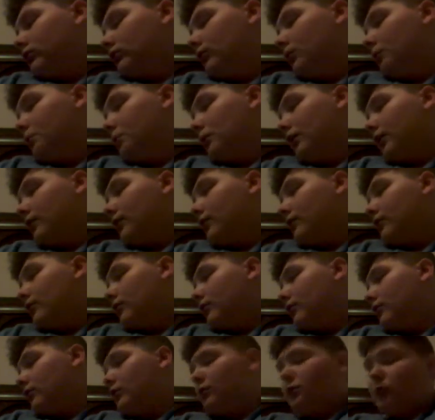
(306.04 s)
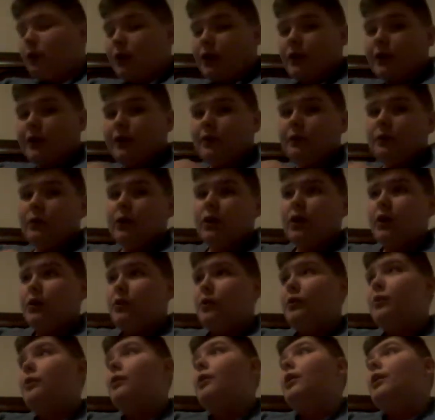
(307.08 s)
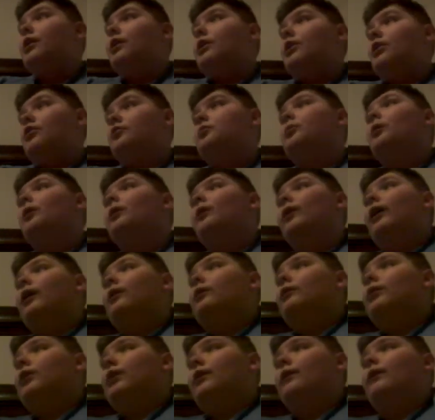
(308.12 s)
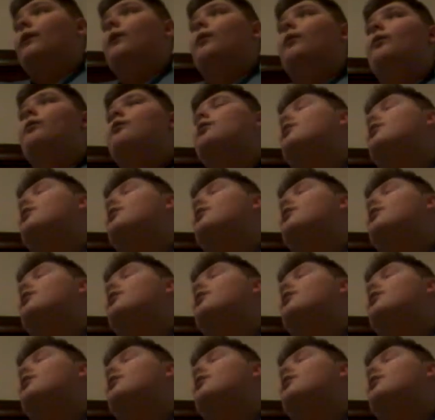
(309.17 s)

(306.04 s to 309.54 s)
But what you're going to want to do is pull it out, and there